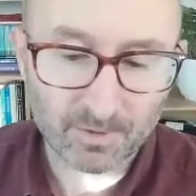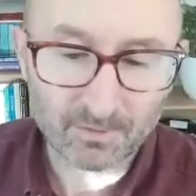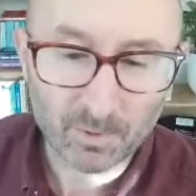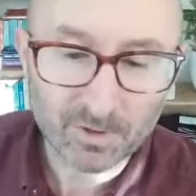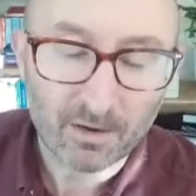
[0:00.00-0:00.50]
And
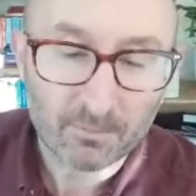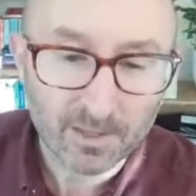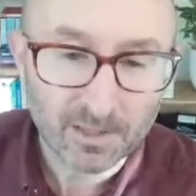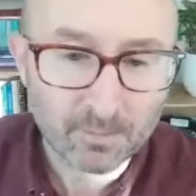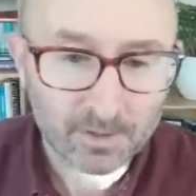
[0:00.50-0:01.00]
what that
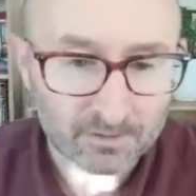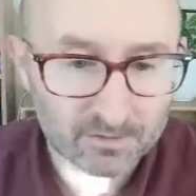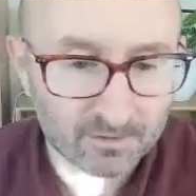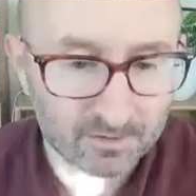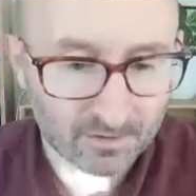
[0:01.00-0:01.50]
really means
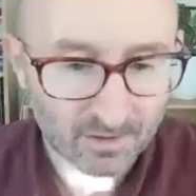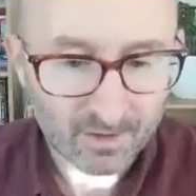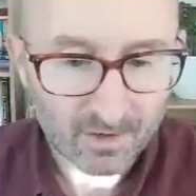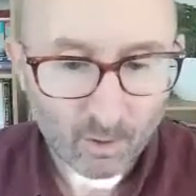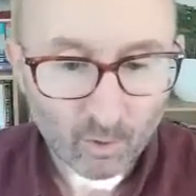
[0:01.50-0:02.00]
is that
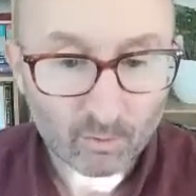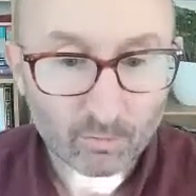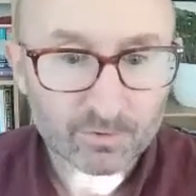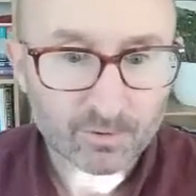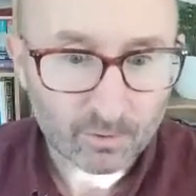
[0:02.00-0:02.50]

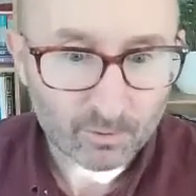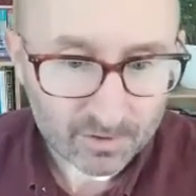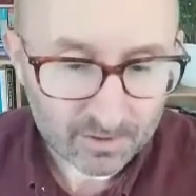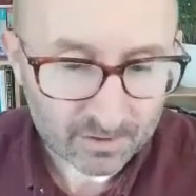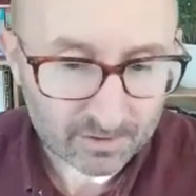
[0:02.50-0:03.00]
almost all
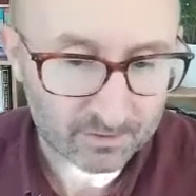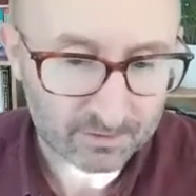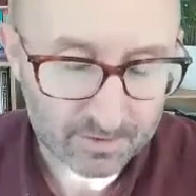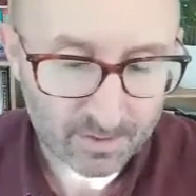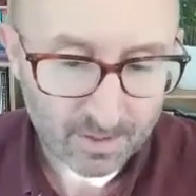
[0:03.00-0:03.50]

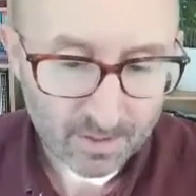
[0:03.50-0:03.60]
teenagers